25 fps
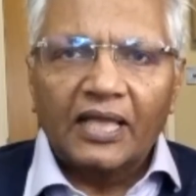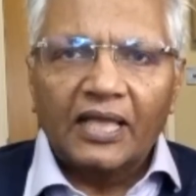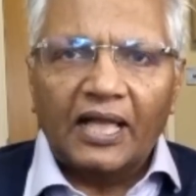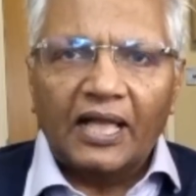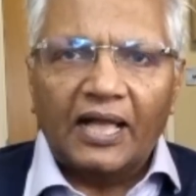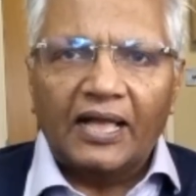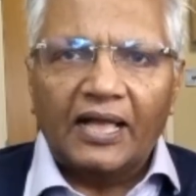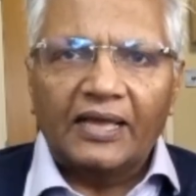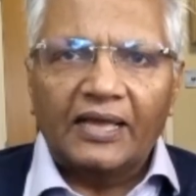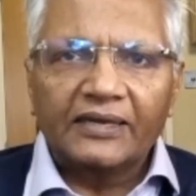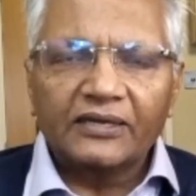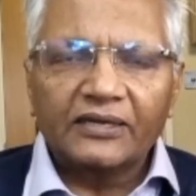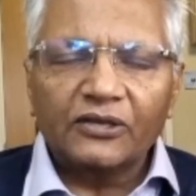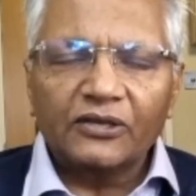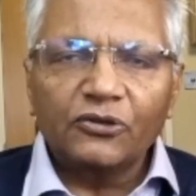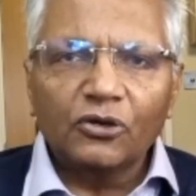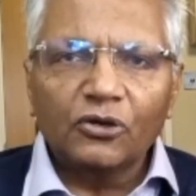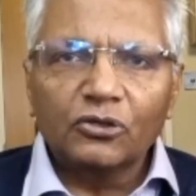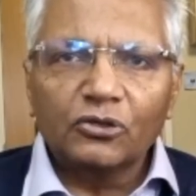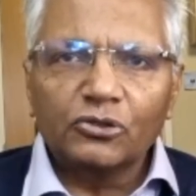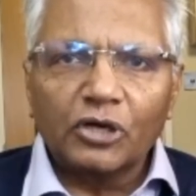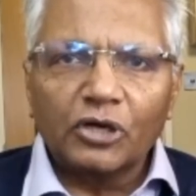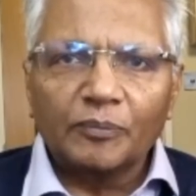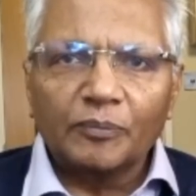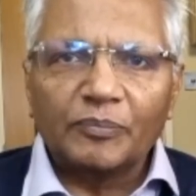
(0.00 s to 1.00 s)
and your
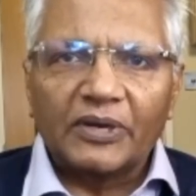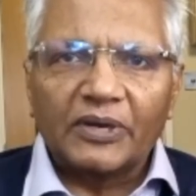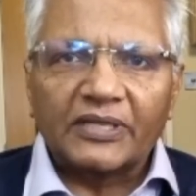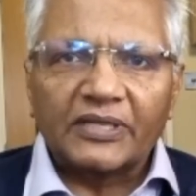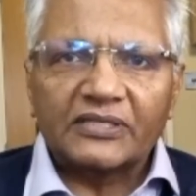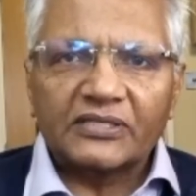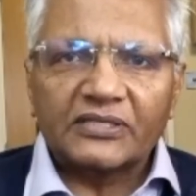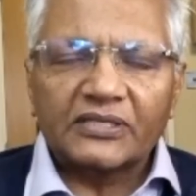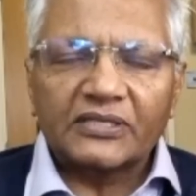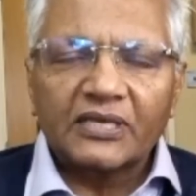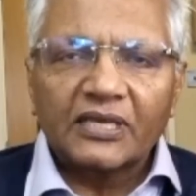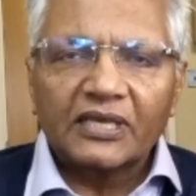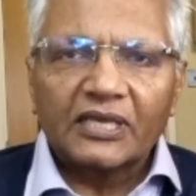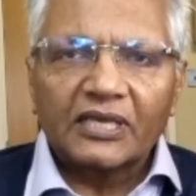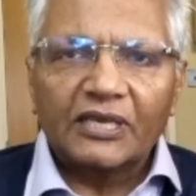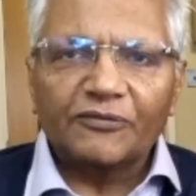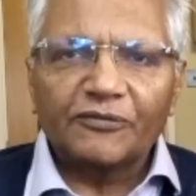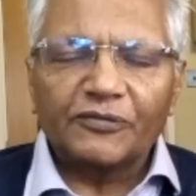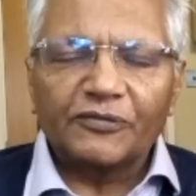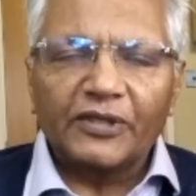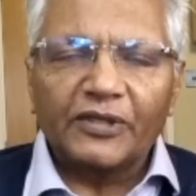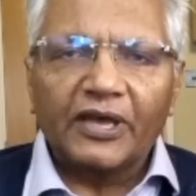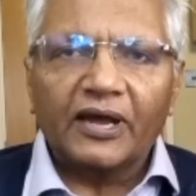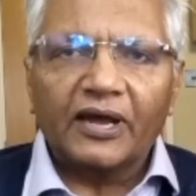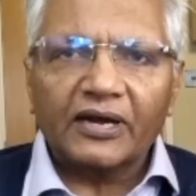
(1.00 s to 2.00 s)
droplets, if
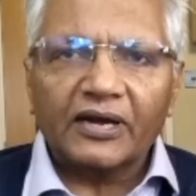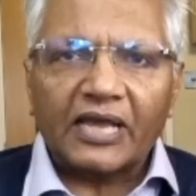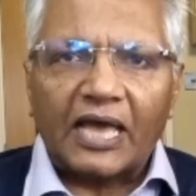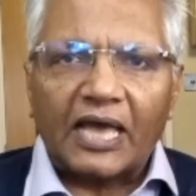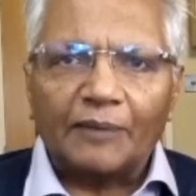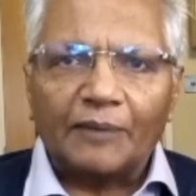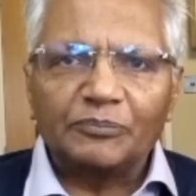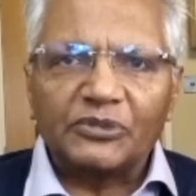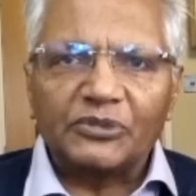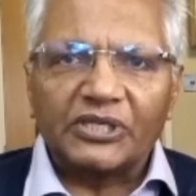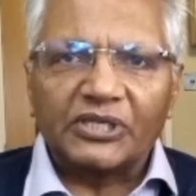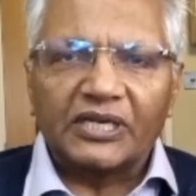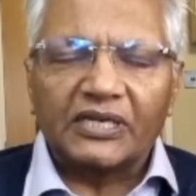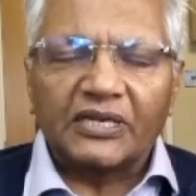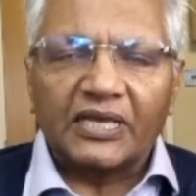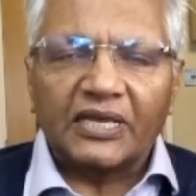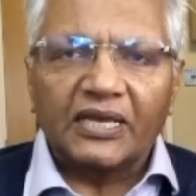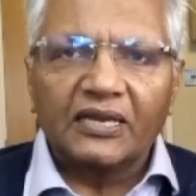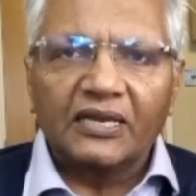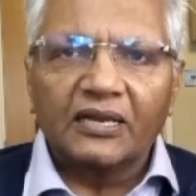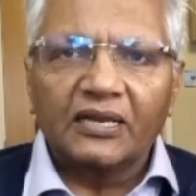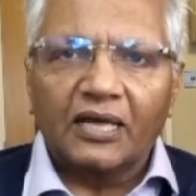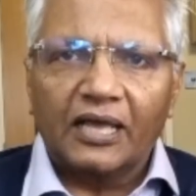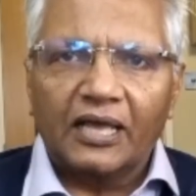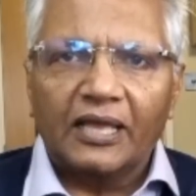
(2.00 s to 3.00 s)
they are captured
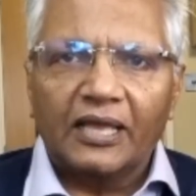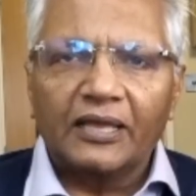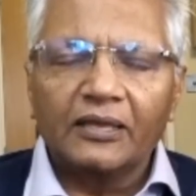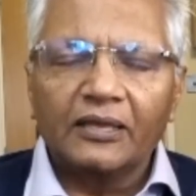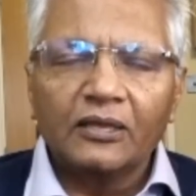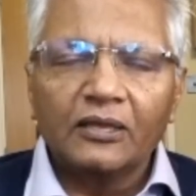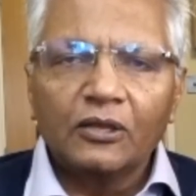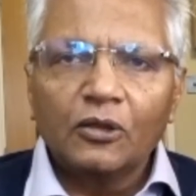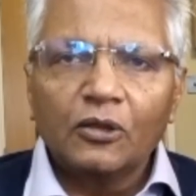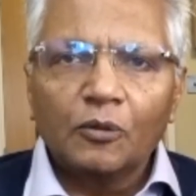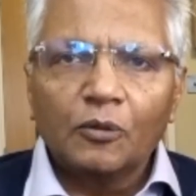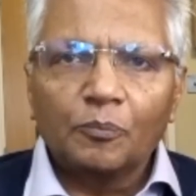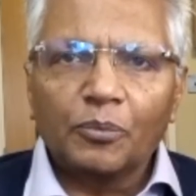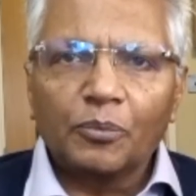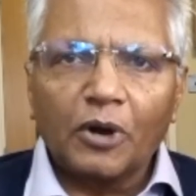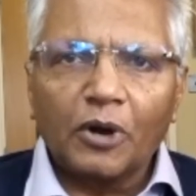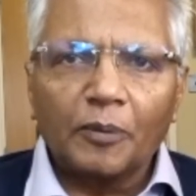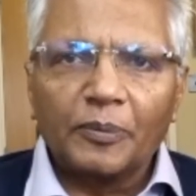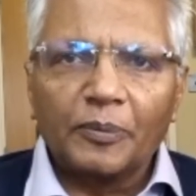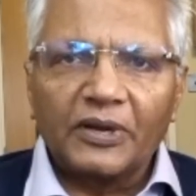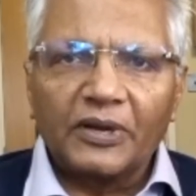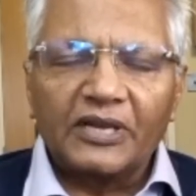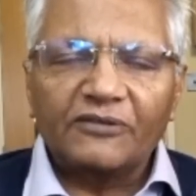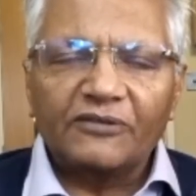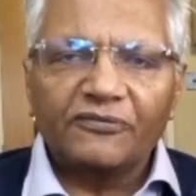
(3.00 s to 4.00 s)
in a
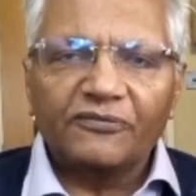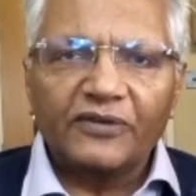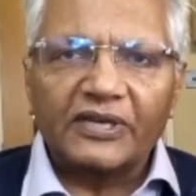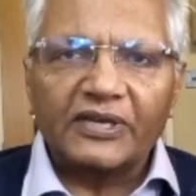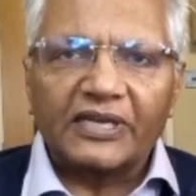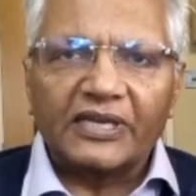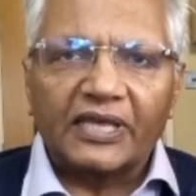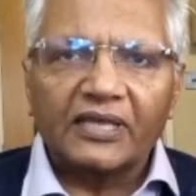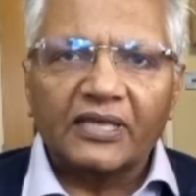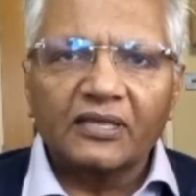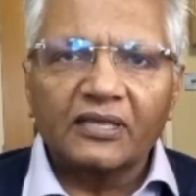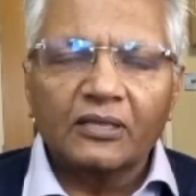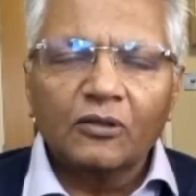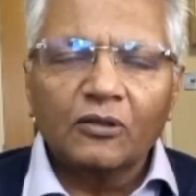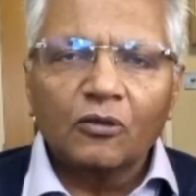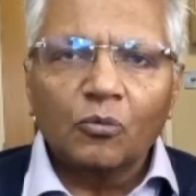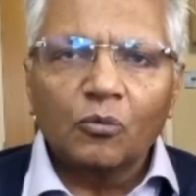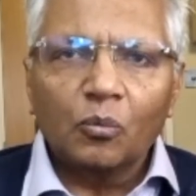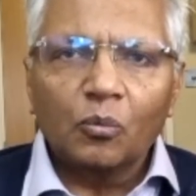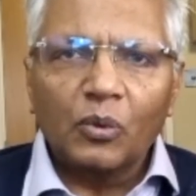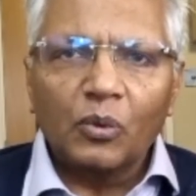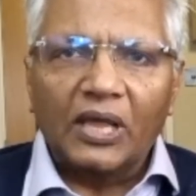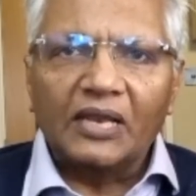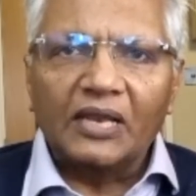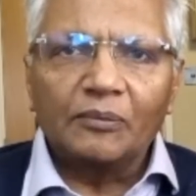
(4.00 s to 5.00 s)
properly fitting,
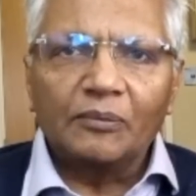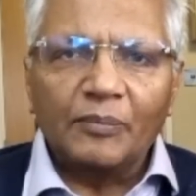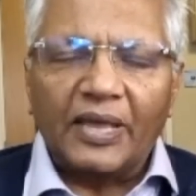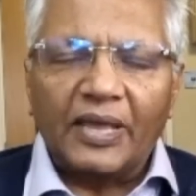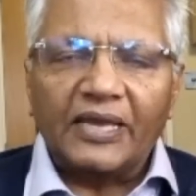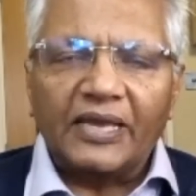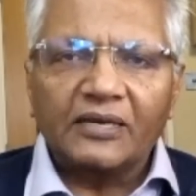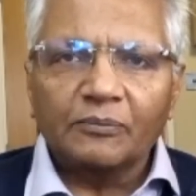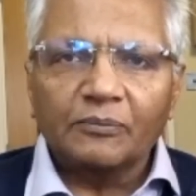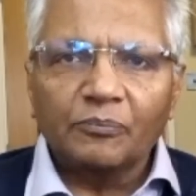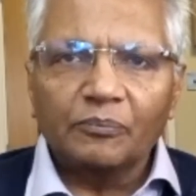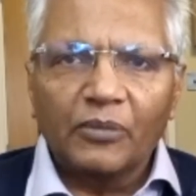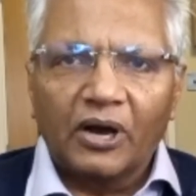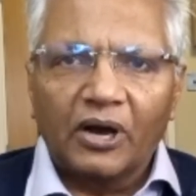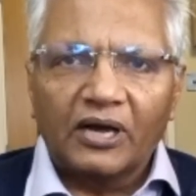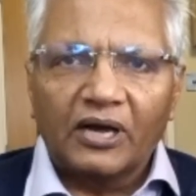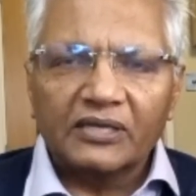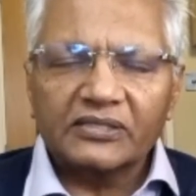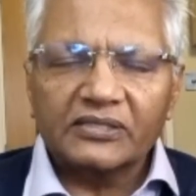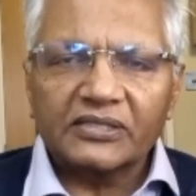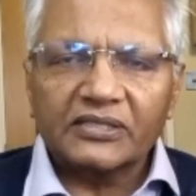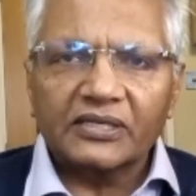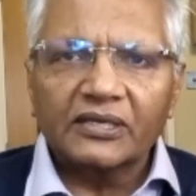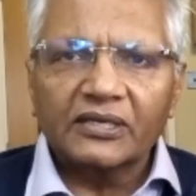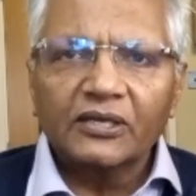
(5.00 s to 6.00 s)
well-made
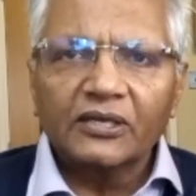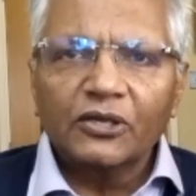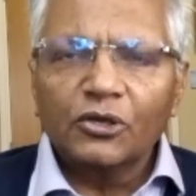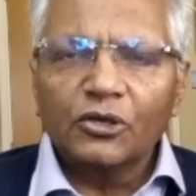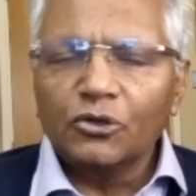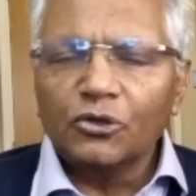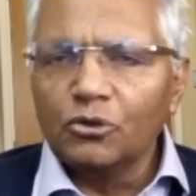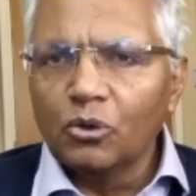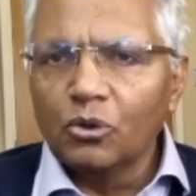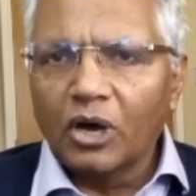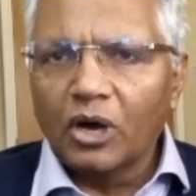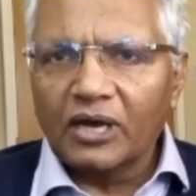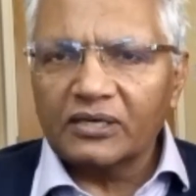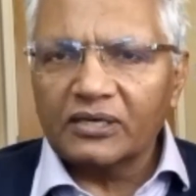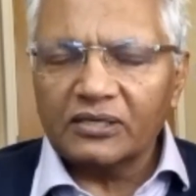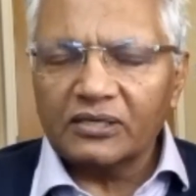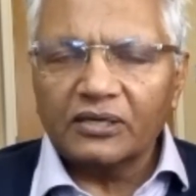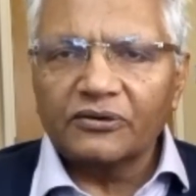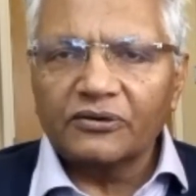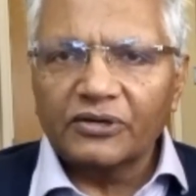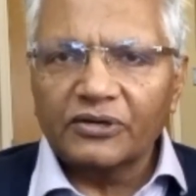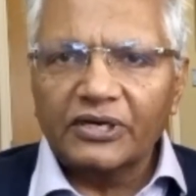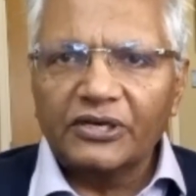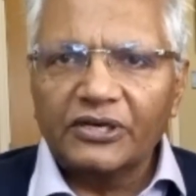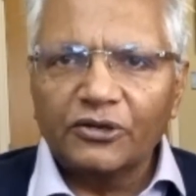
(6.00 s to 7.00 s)
mask, you are
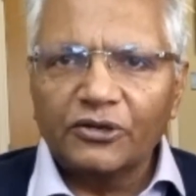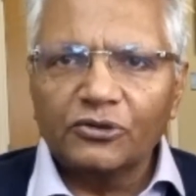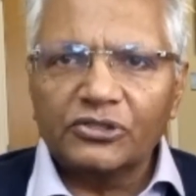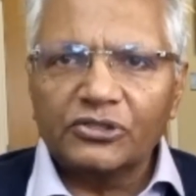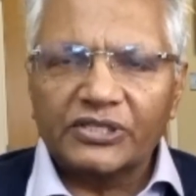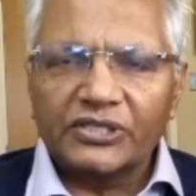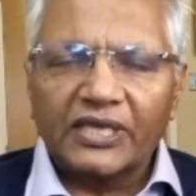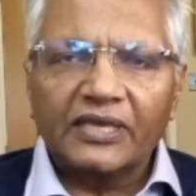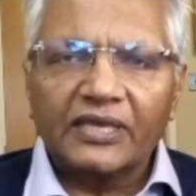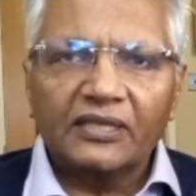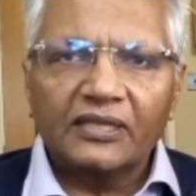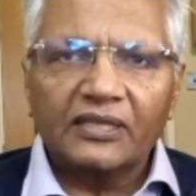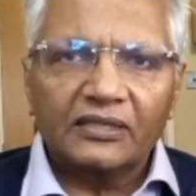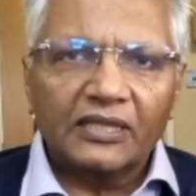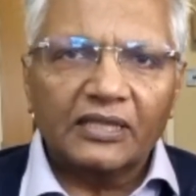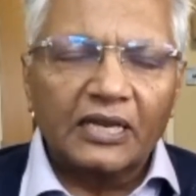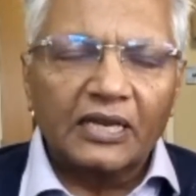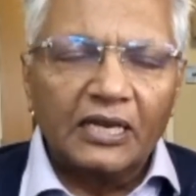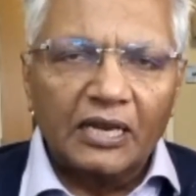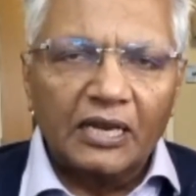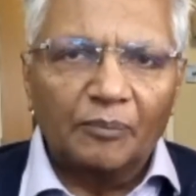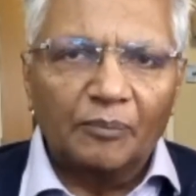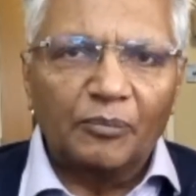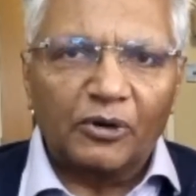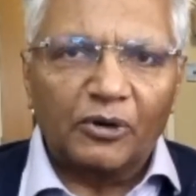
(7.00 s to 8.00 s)
reducing the
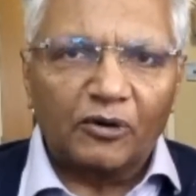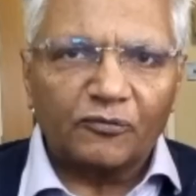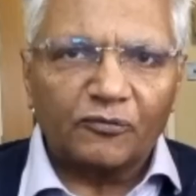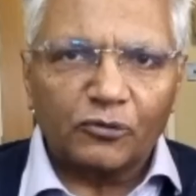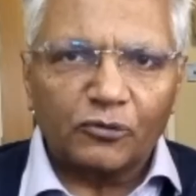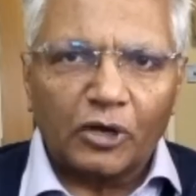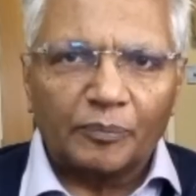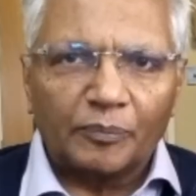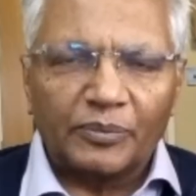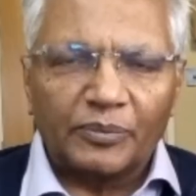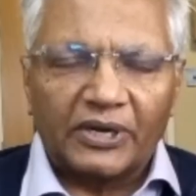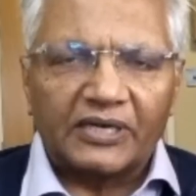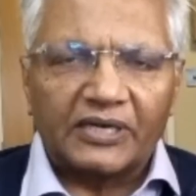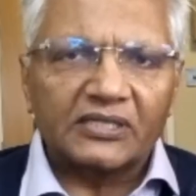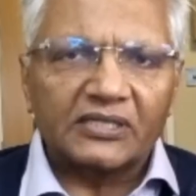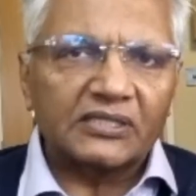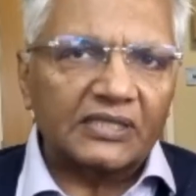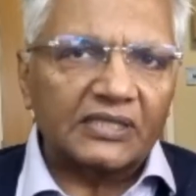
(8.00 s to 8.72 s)
number of droplets.